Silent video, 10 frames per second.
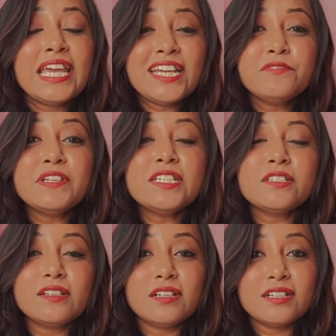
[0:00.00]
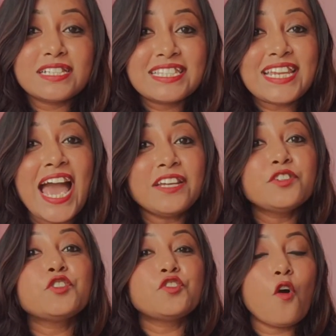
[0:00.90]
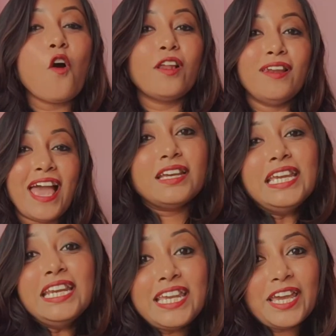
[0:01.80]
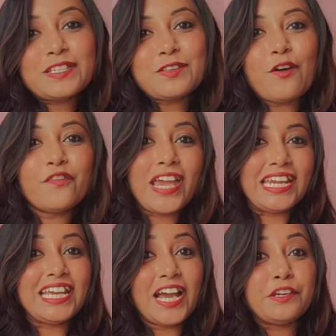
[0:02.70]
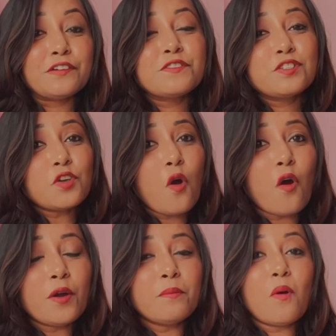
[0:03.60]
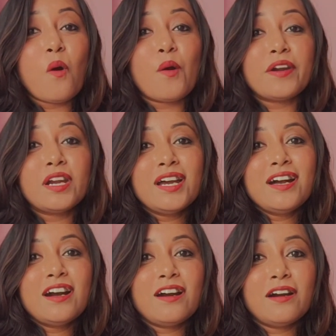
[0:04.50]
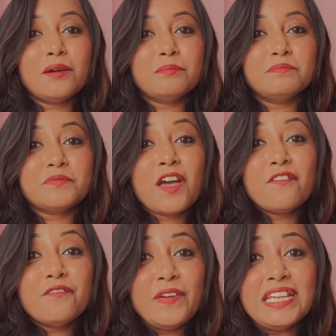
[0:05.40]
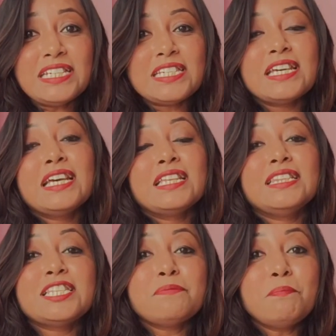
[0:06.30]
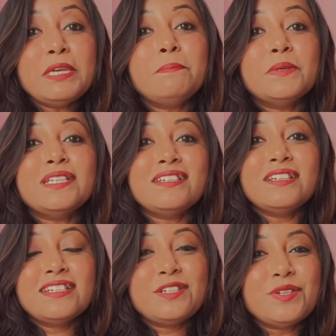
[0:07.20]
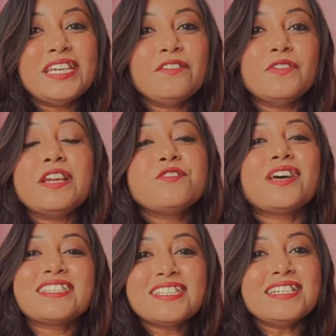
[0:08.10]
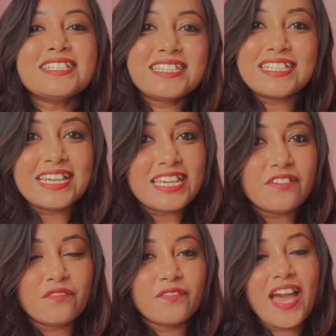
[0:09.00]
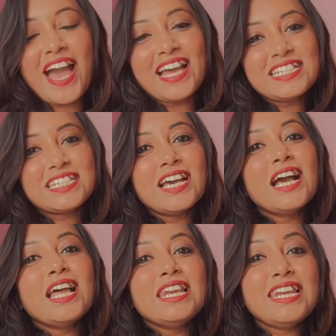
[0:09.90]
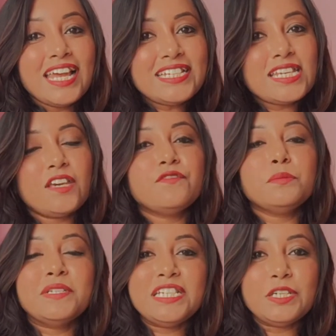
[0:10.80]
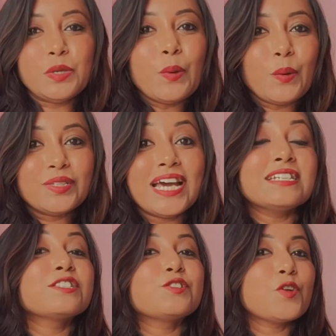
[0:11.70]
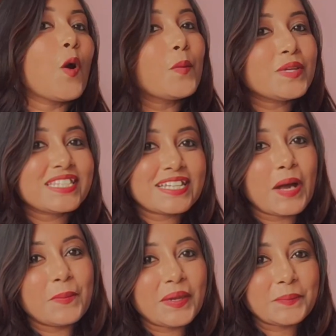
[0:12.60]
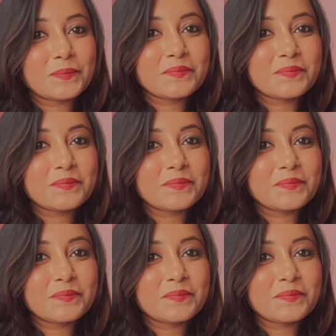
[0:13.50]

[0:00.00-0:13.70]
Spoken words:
it will stand tall in case of any kind of storm or wind. This people tree will rustle its leaf and let everybody know that a storm is coming.